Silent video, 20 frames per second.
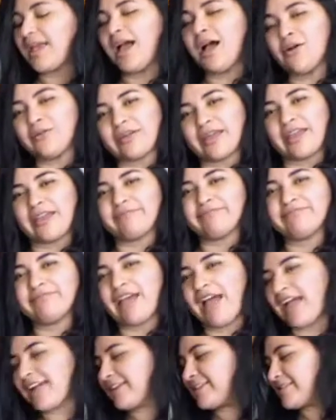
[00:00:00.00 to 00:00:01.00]
Okay,
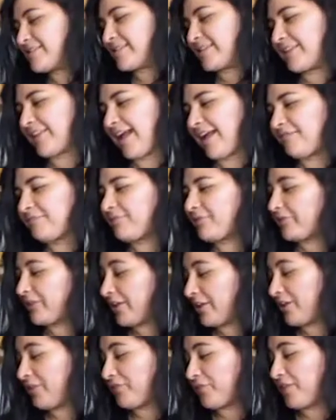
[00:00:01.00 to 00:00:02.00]
I can see that. Well,
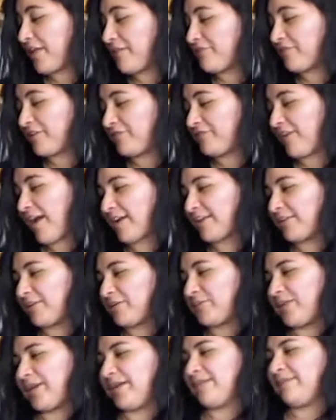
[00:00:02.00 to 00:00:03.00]
thank you for that fun fact, Globian.